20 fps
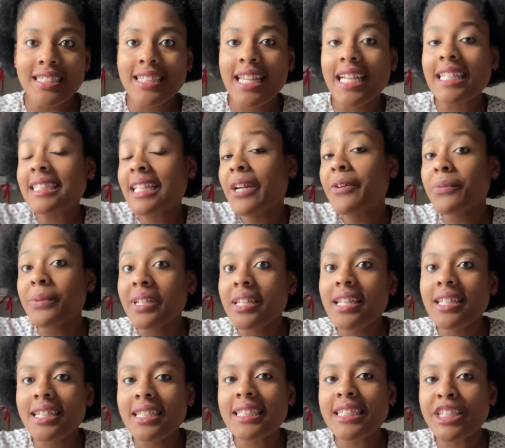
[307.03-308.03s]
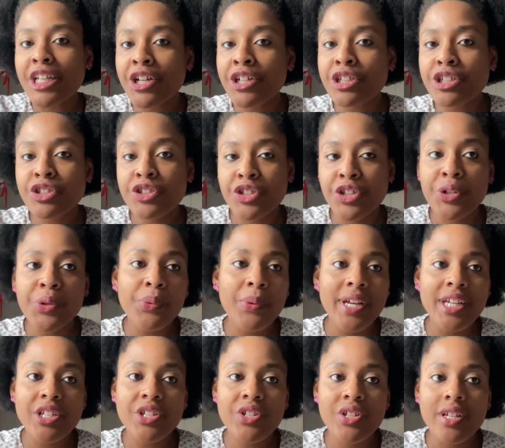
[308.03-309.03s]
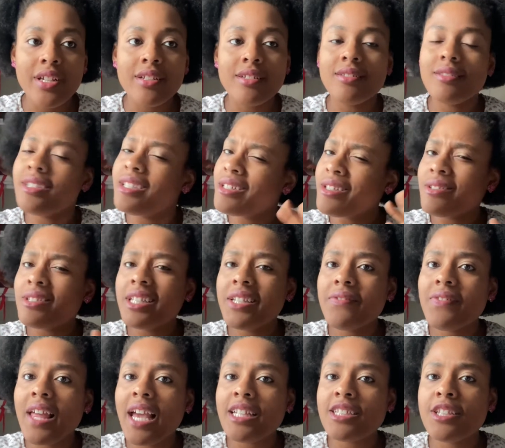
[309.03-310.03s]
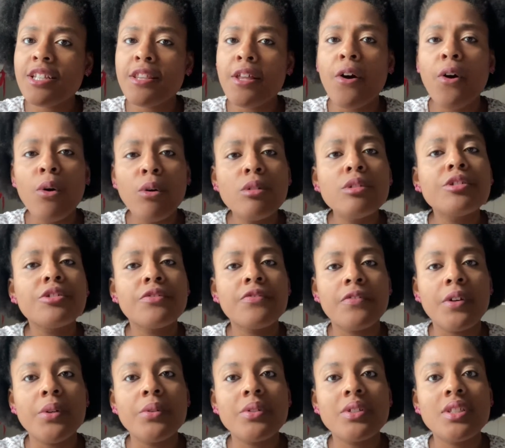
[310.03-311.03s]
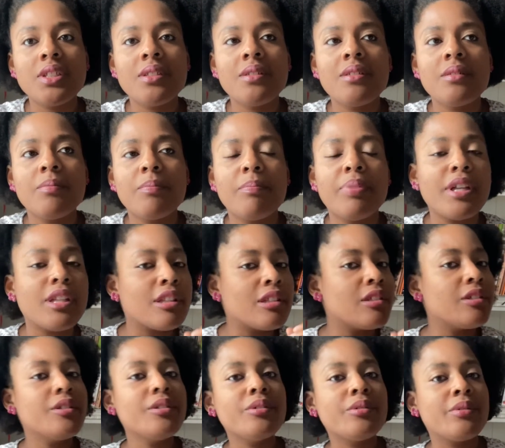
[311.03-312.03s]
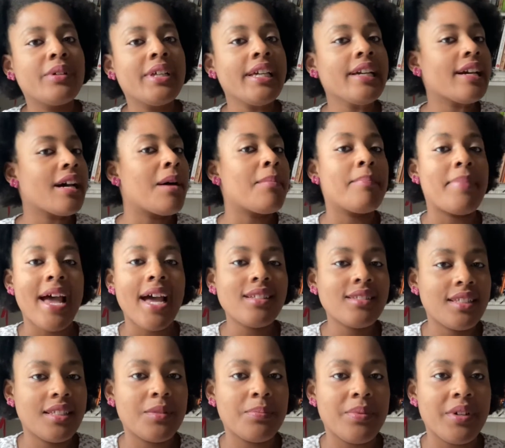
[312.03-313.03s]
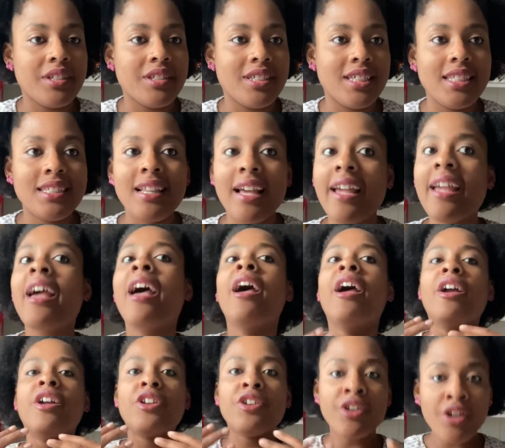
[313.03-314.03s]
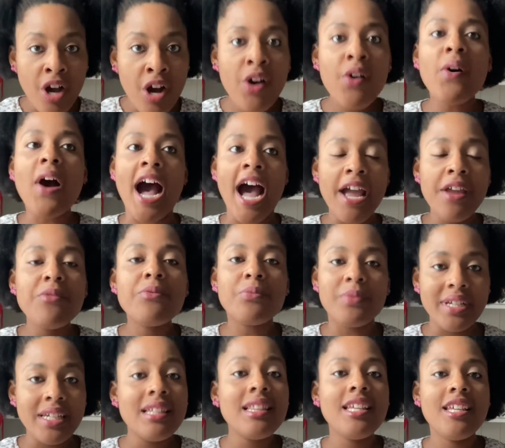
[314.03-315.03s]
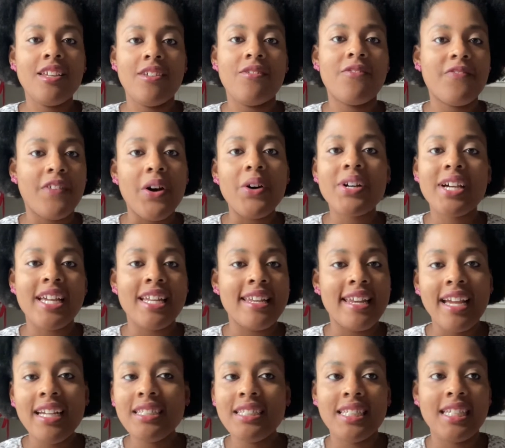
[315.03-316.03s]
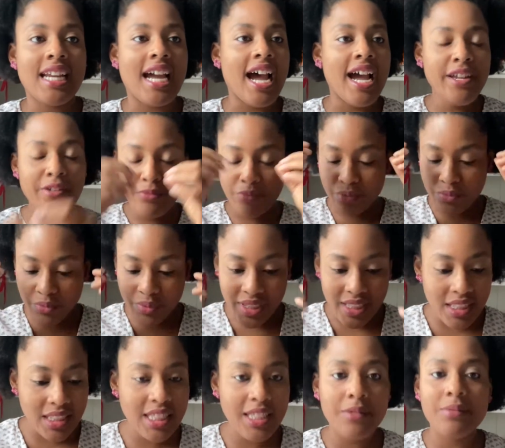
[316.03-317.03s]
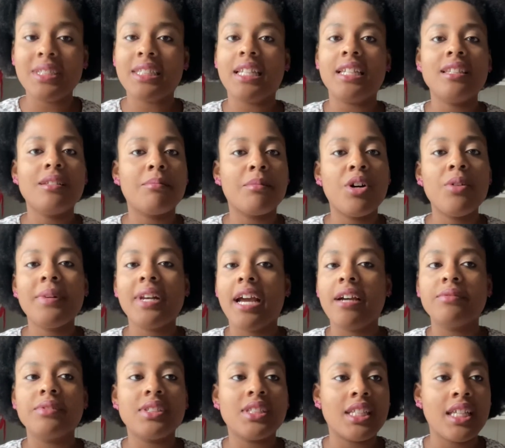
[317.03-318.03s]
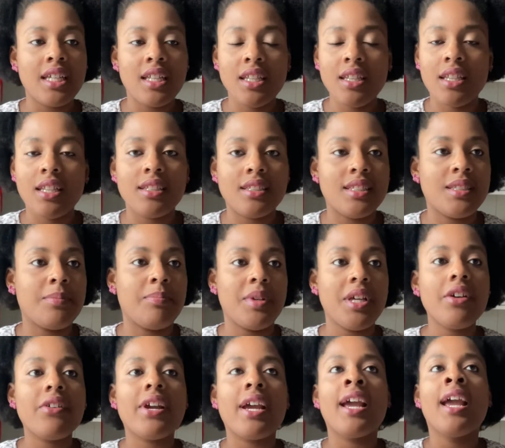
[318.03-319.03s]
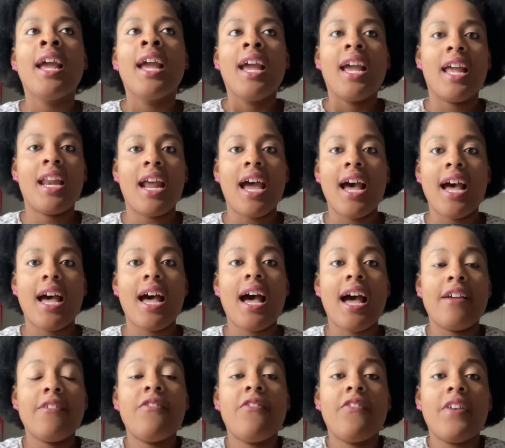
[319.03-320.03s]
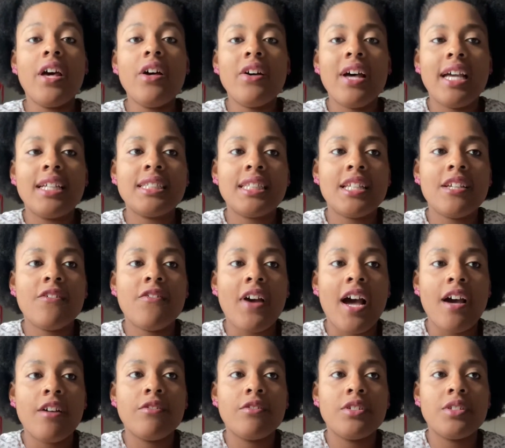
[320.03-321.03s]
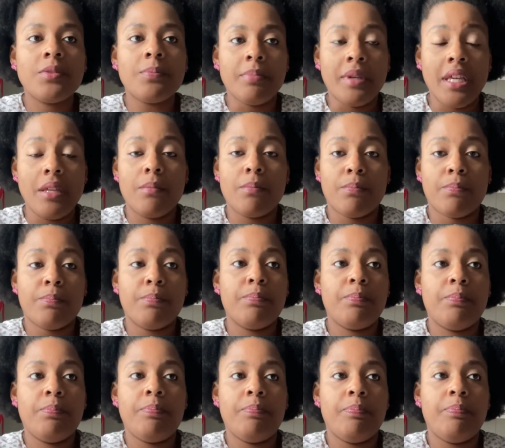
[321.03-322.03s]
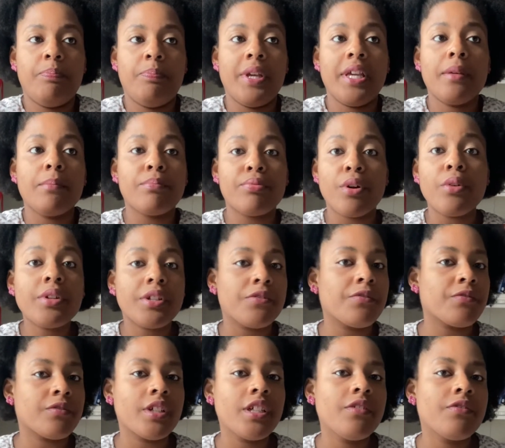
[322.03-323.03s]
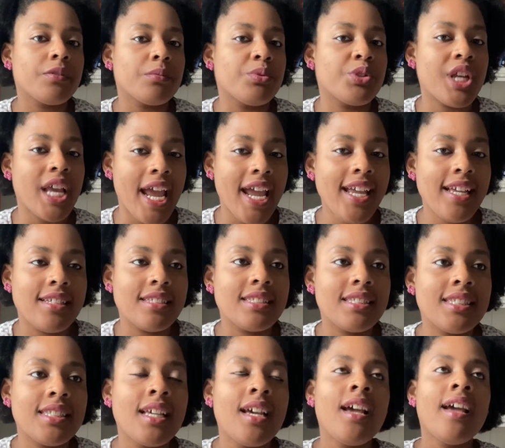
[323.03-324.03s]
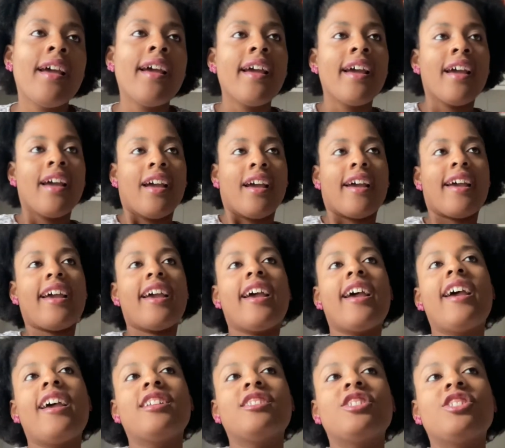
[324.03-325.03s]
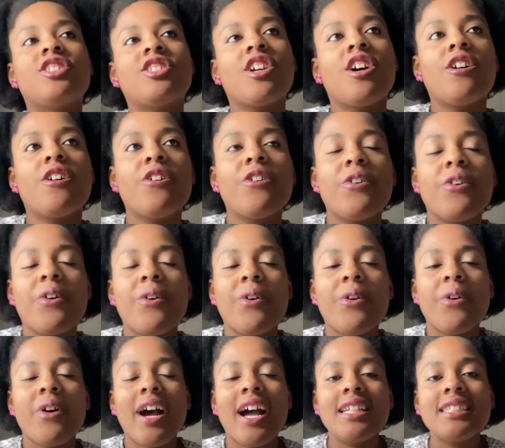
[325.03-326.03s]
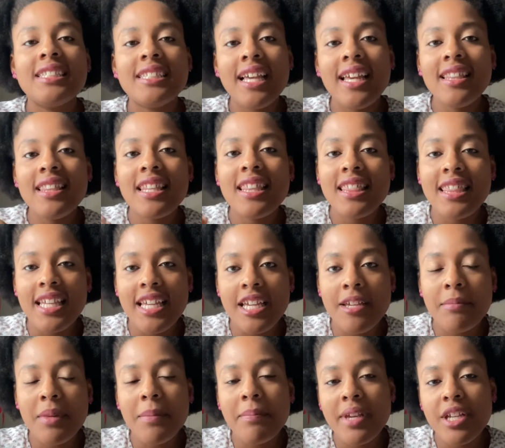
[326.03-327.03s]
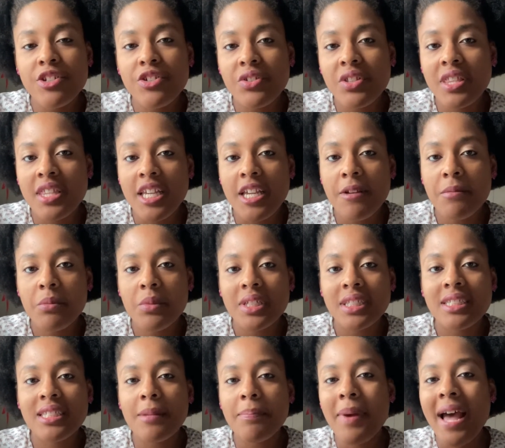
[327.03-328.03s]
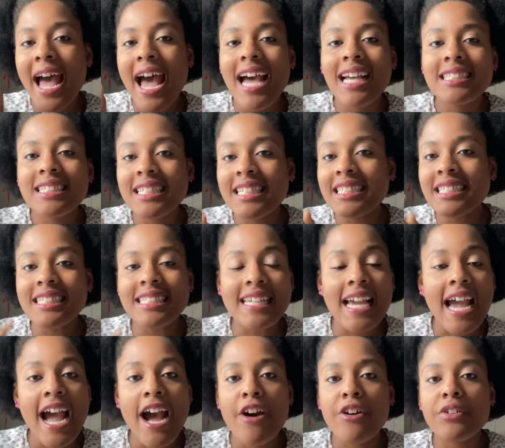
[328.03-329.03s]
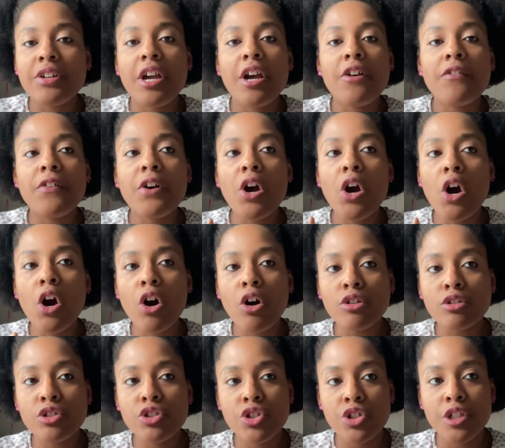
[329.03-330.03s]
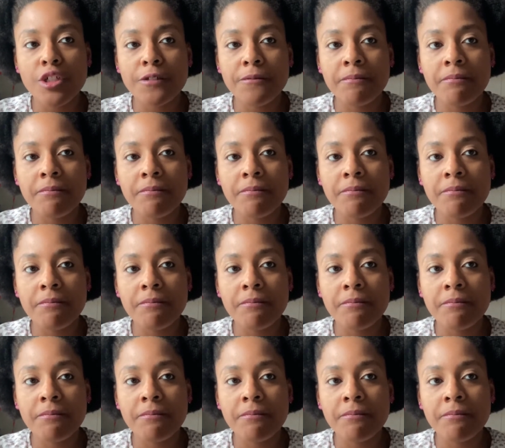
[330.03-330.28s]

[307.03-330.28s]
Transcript: That's not really this younger generation. Leave that to the older folks. But Lou, he combats his brother and he's like, no, I really felt connected. I really was in the moment. I was in the spirit and I felt as if I was being broken free from chains. And so I said the theme, a major theme, was the passing down of culture.